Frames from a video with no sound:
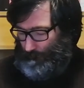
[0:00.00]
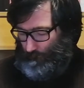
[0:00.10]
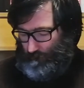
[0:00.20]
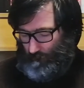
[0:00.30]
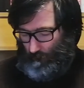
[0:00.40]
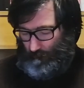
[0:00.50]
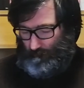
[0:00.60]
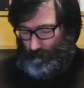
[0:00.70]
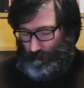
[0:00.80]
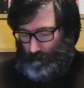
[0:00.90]

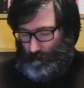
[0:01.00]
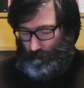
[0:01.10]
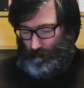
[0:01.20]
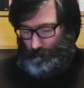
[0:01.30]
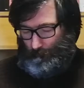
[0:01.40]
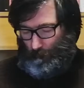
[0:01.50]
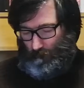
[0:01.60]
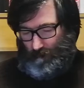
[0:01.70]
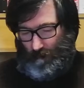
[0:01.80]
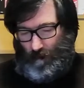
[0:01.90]
Postcrossing
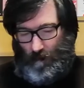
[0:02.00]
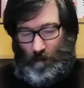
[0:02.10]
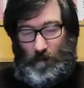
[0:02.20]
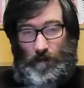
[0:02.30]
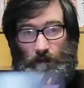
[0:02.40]
postcard